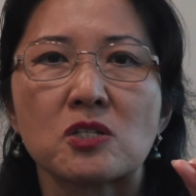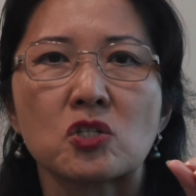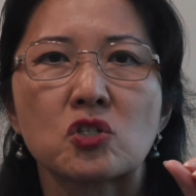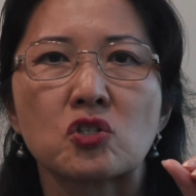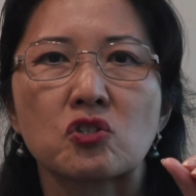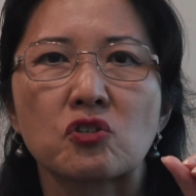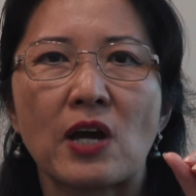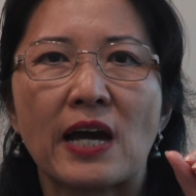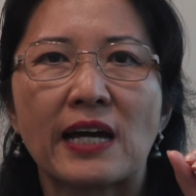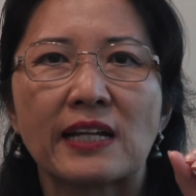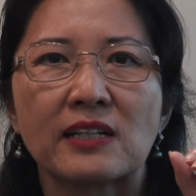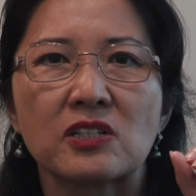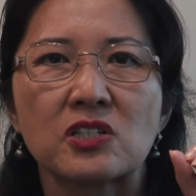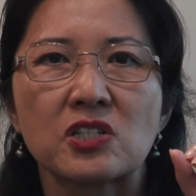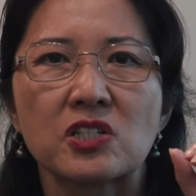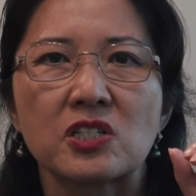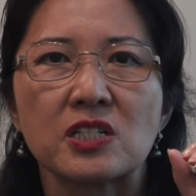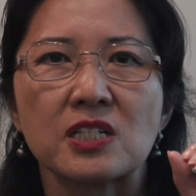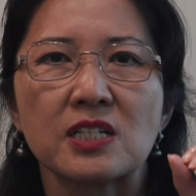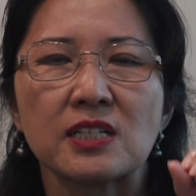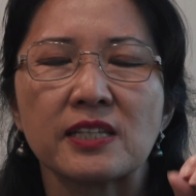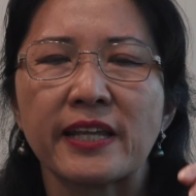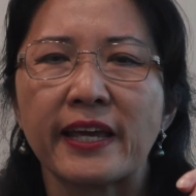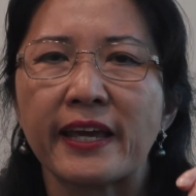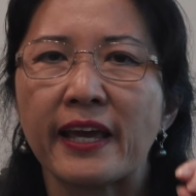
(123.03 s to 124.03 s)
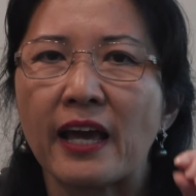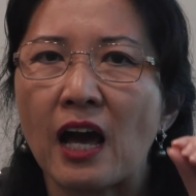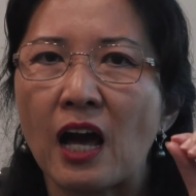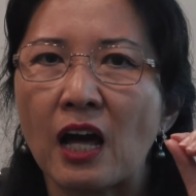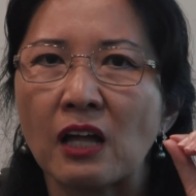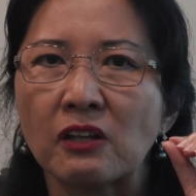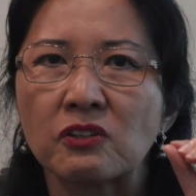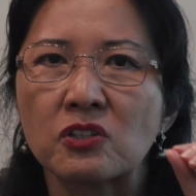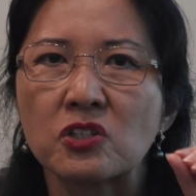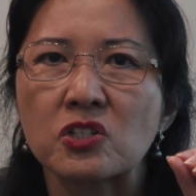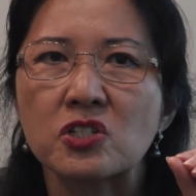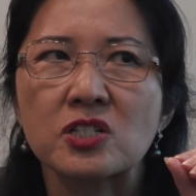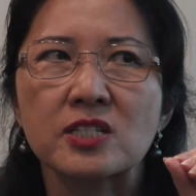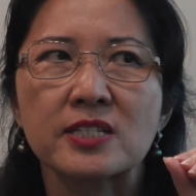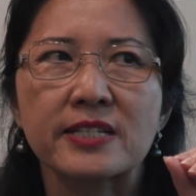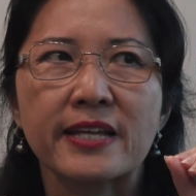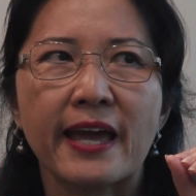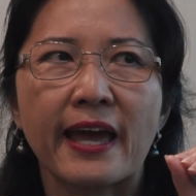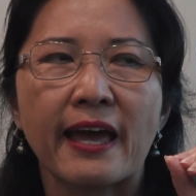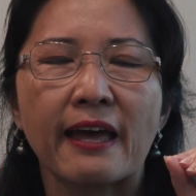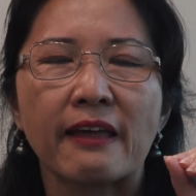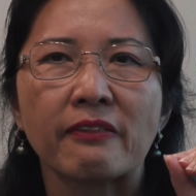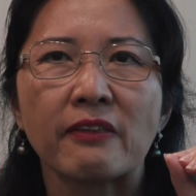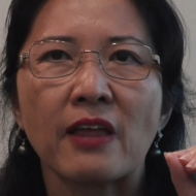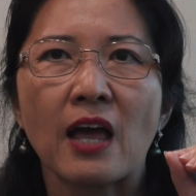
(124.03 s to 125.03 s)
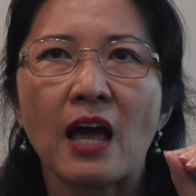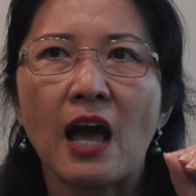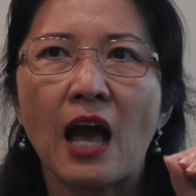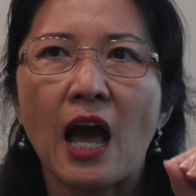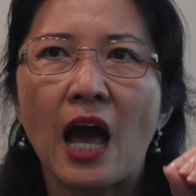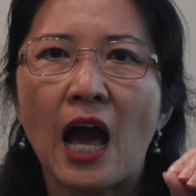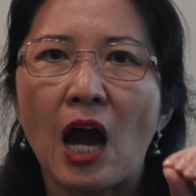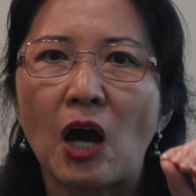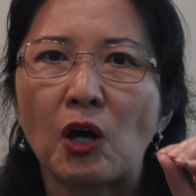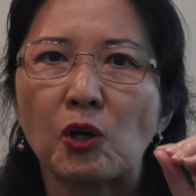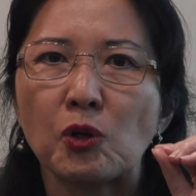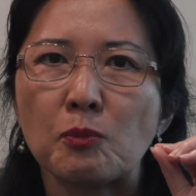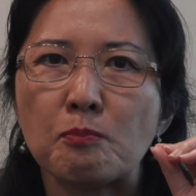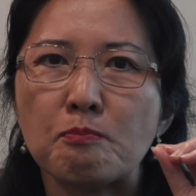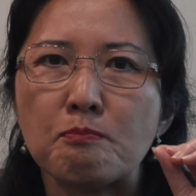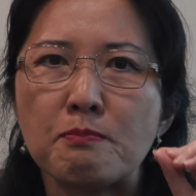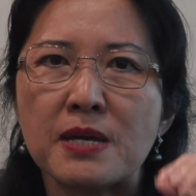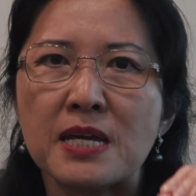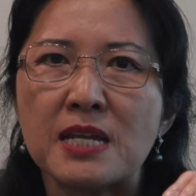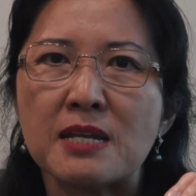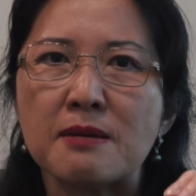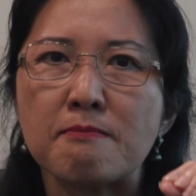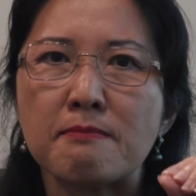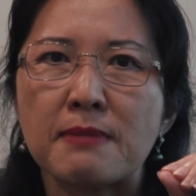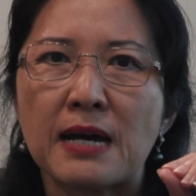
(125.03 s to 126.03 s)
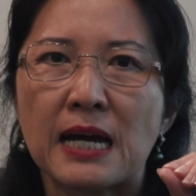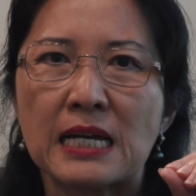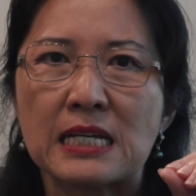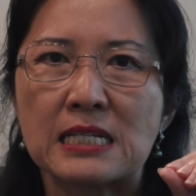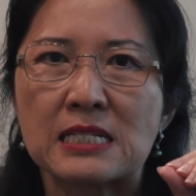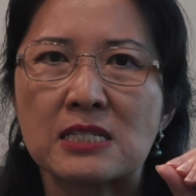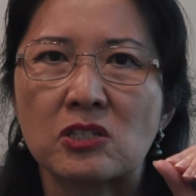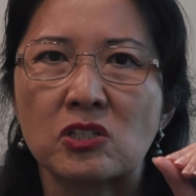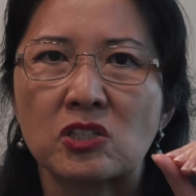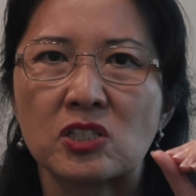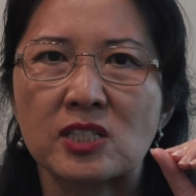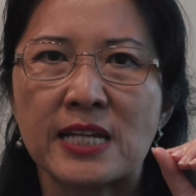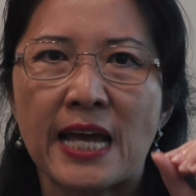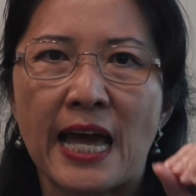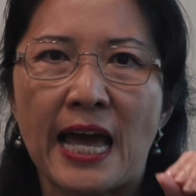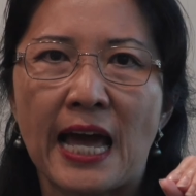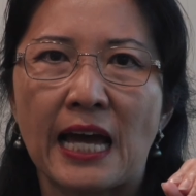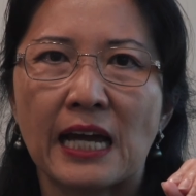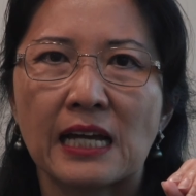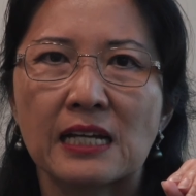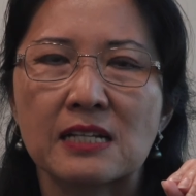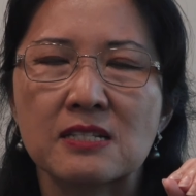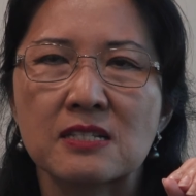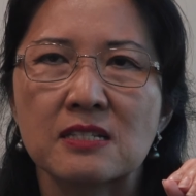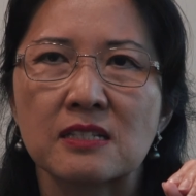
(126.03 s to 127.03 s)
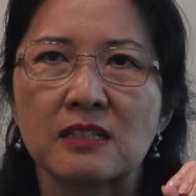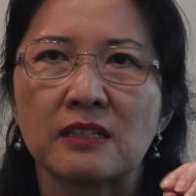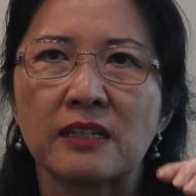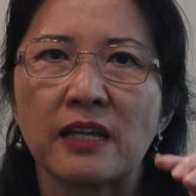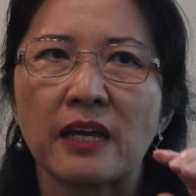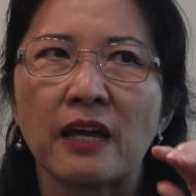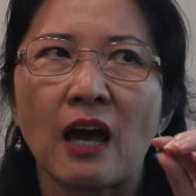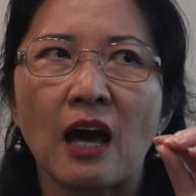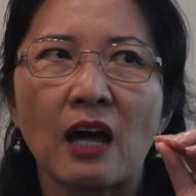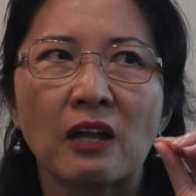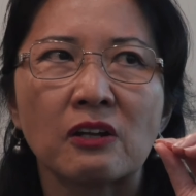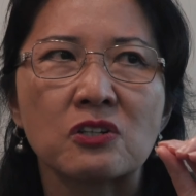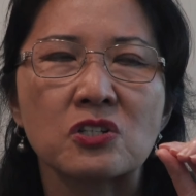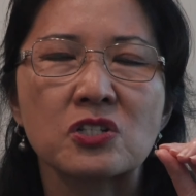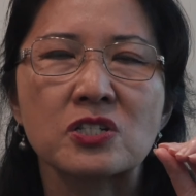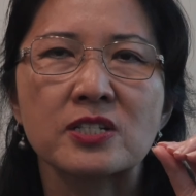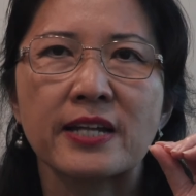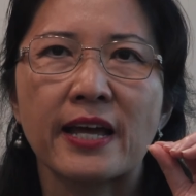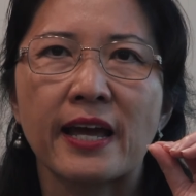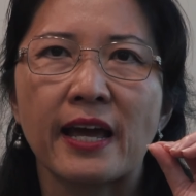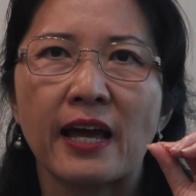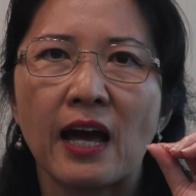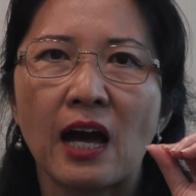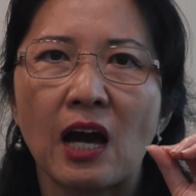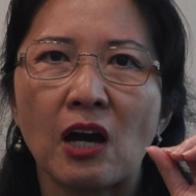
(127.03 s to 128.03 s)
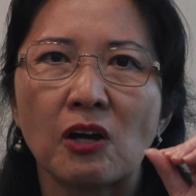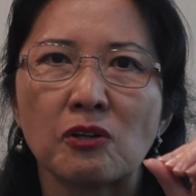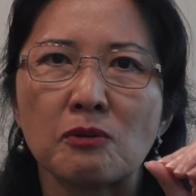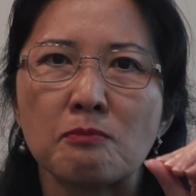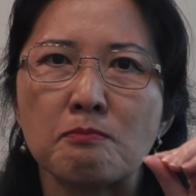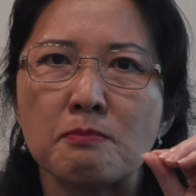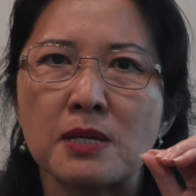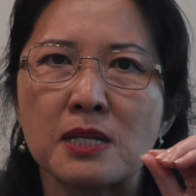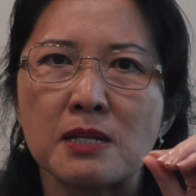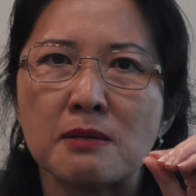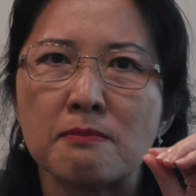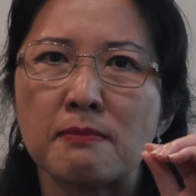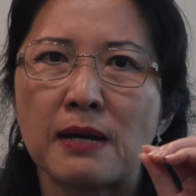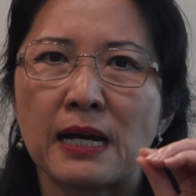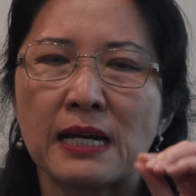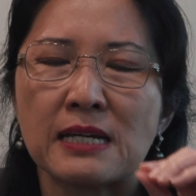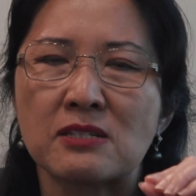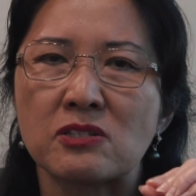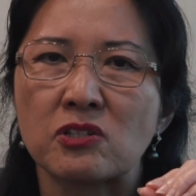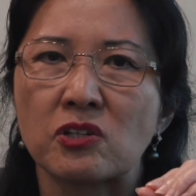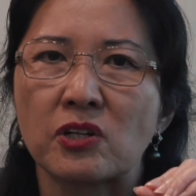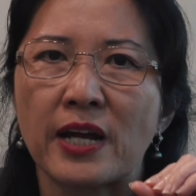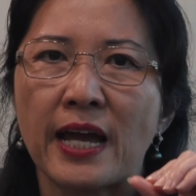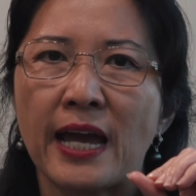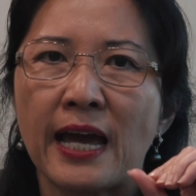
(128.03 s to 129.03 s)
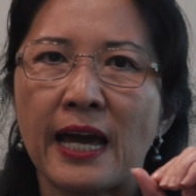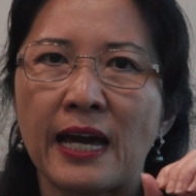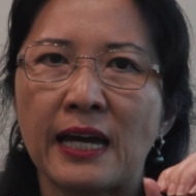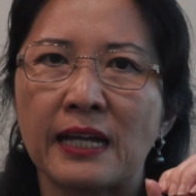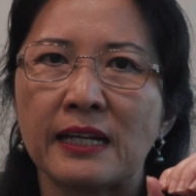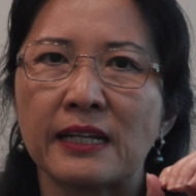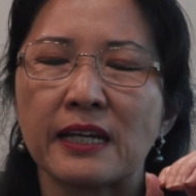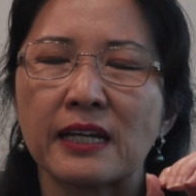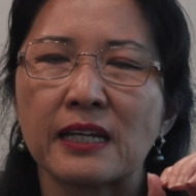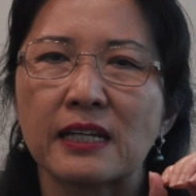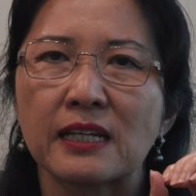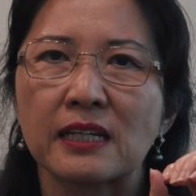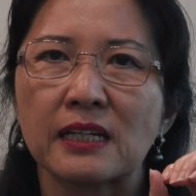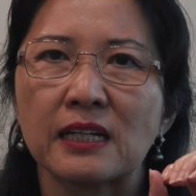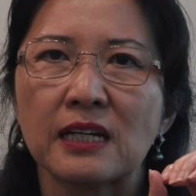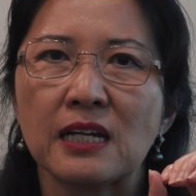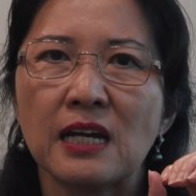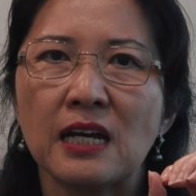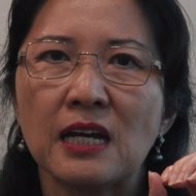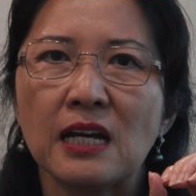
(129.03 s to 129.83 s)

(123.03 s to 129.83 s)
strategy. They understand how to minimize their tax. They understand how to minimize their headache.